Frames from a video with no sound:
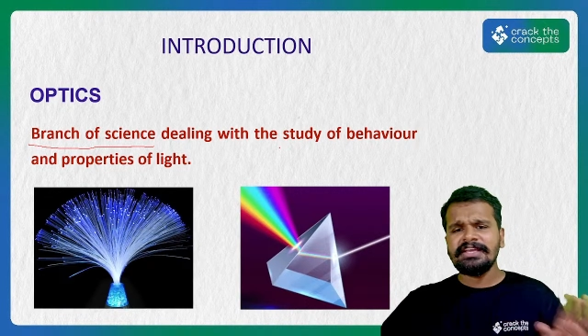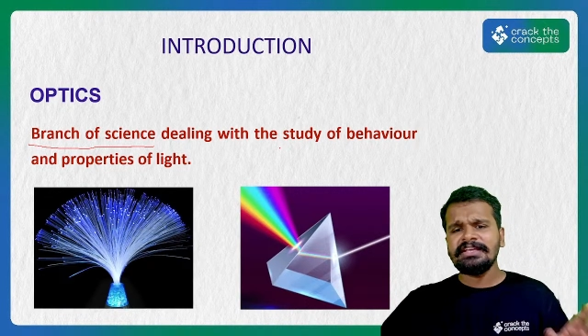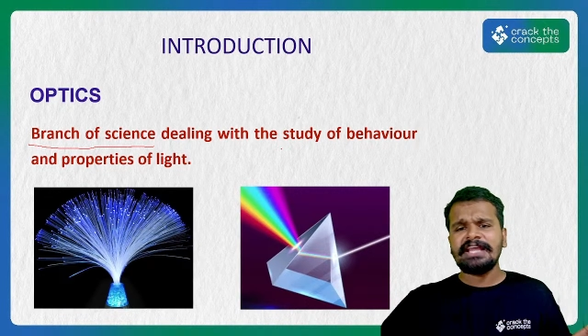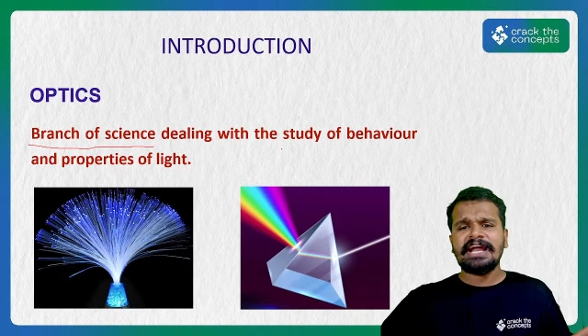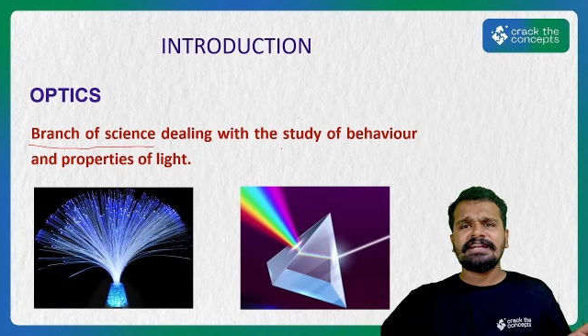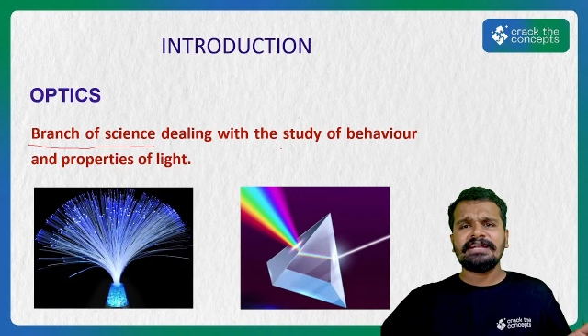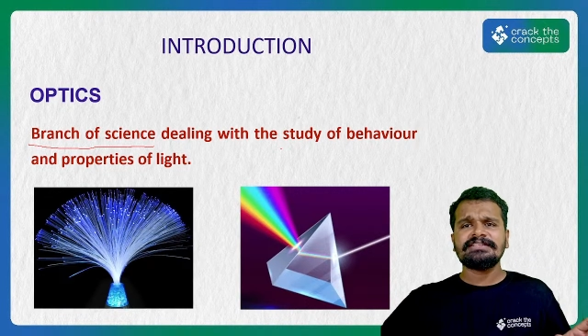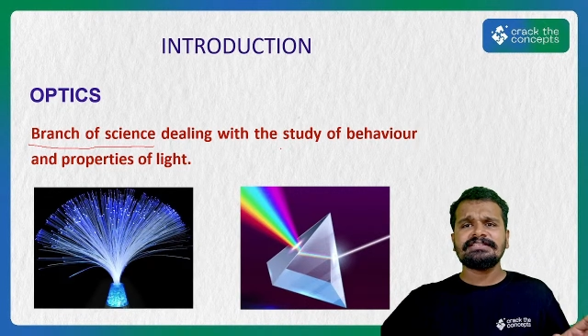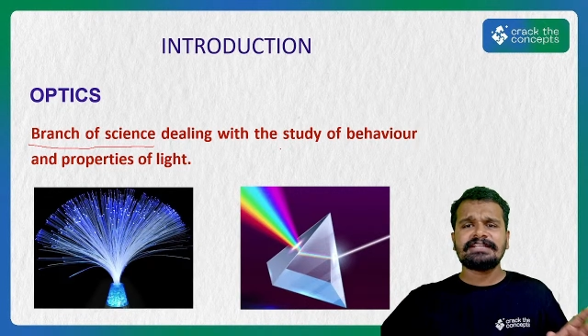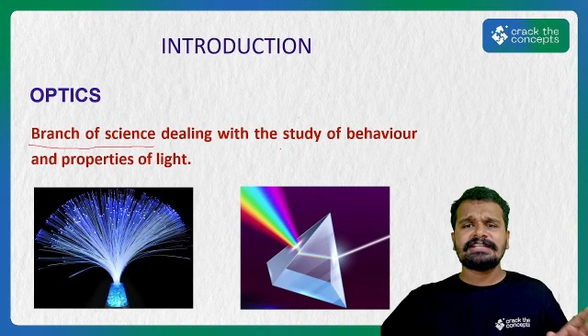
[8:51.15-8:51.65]
that
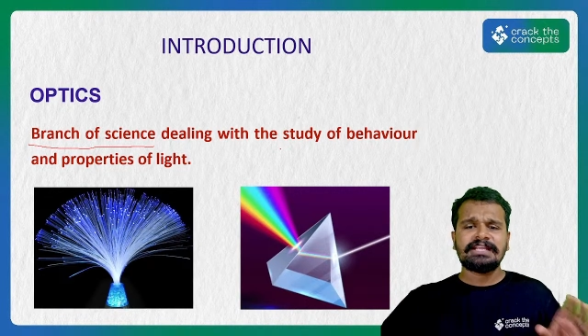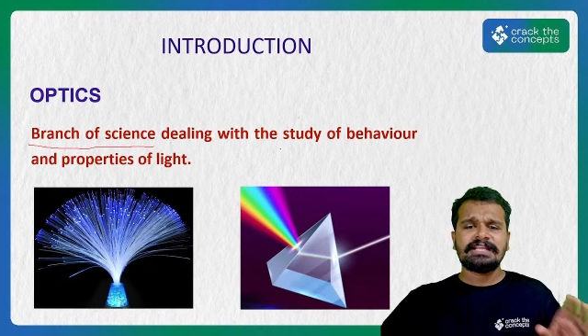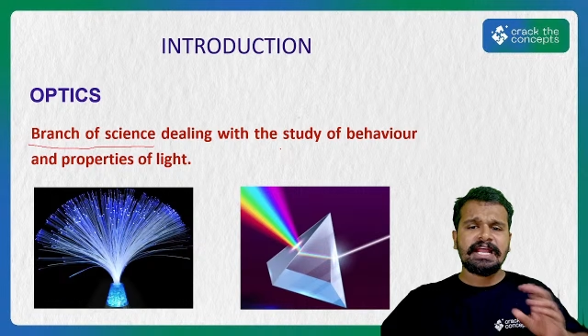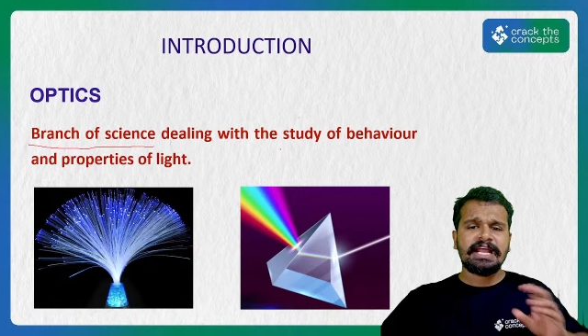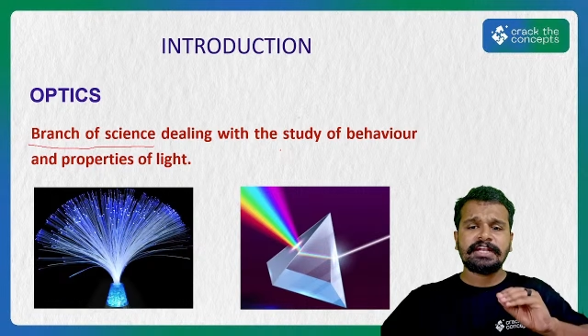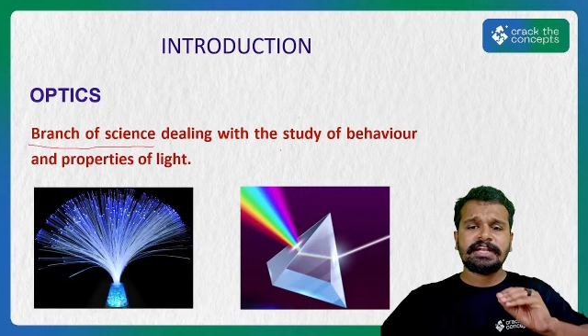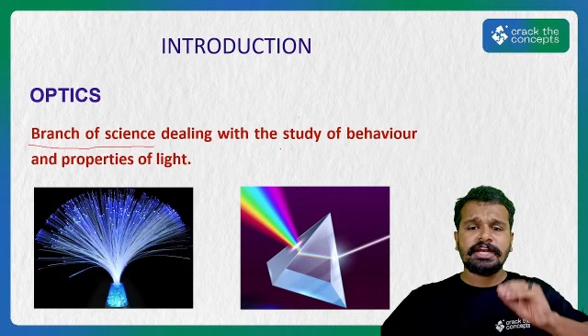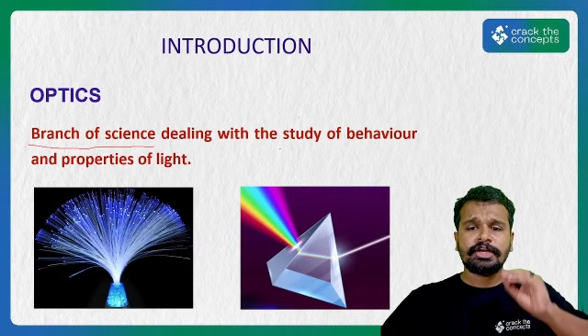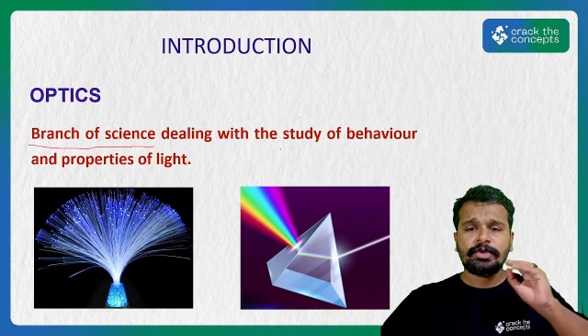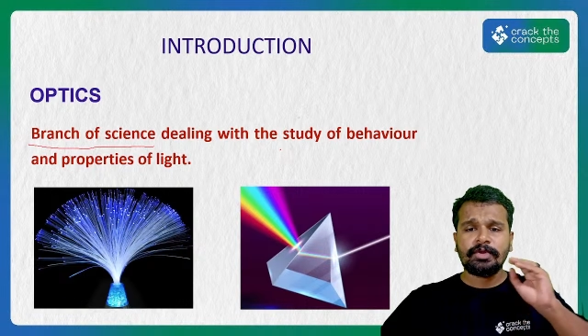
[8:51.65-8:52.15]
is
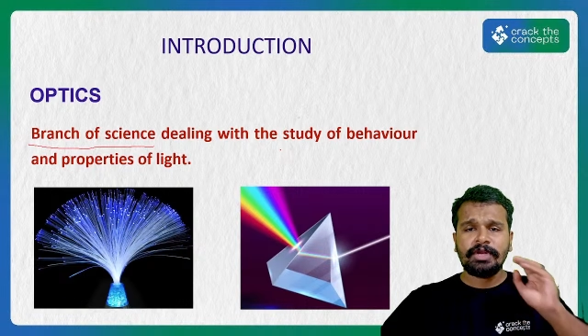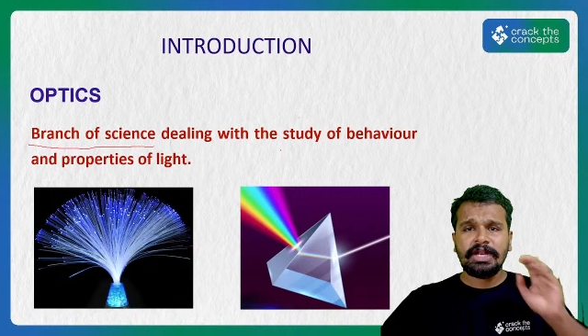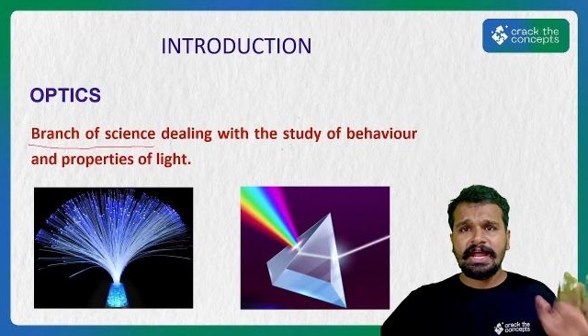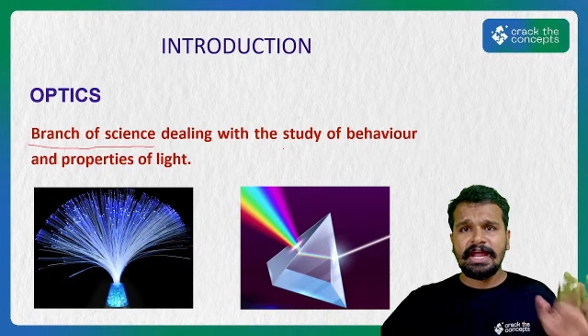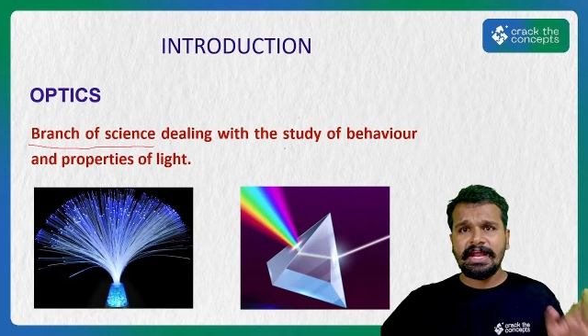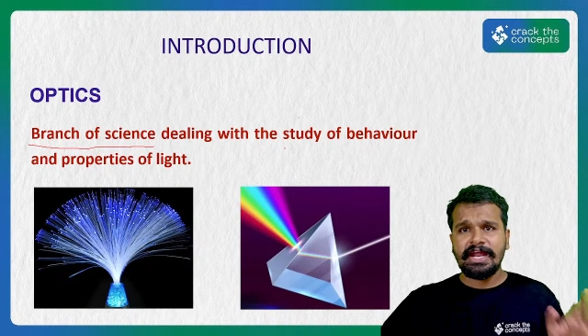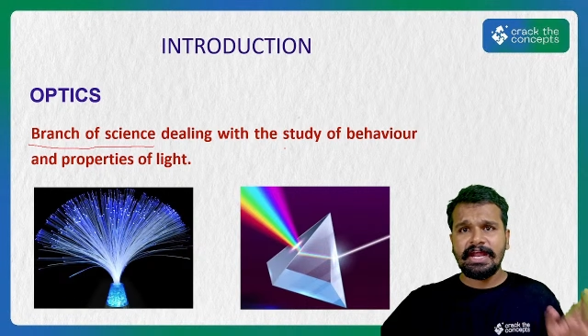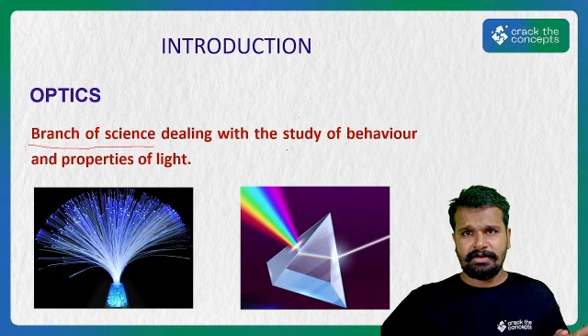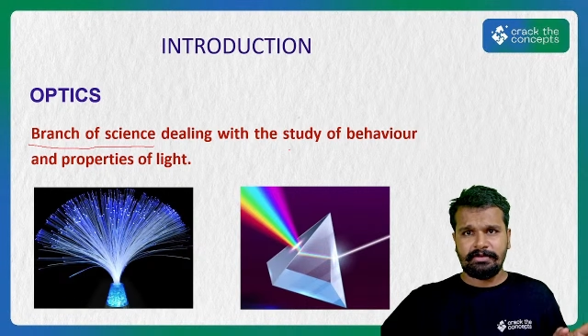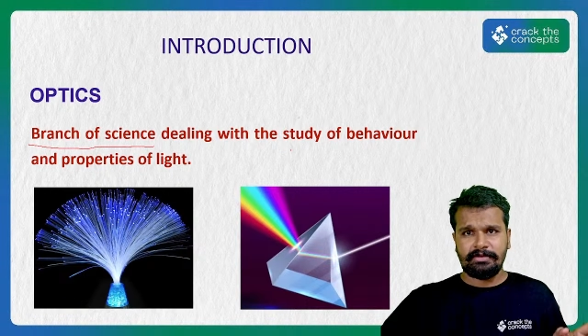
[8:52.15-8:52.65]
related to
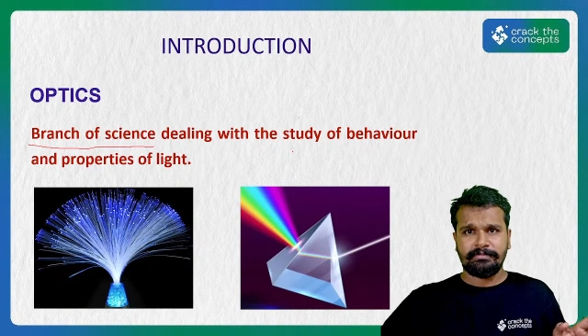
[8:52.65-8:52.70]
light,